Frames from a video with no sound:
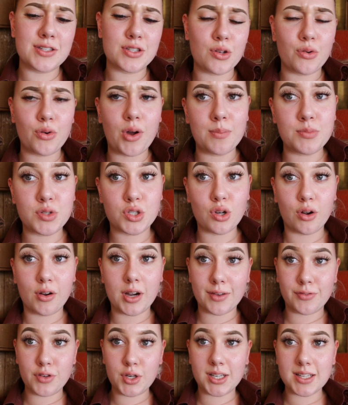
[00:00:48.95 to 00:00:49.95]
so I'm
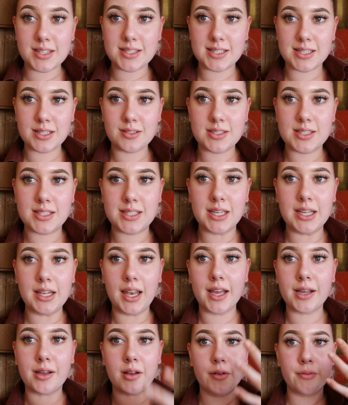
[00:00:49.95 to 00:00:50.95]
sorry if you can still see
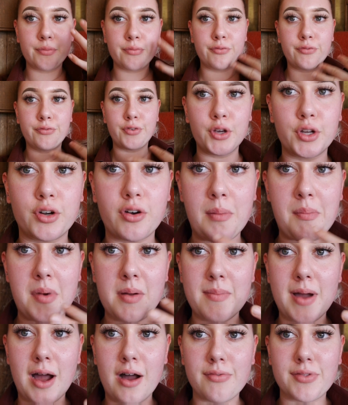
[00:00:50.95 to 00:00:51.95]
like food around
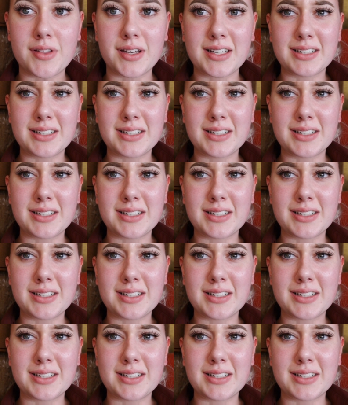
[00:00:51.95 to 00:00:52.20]
my mouth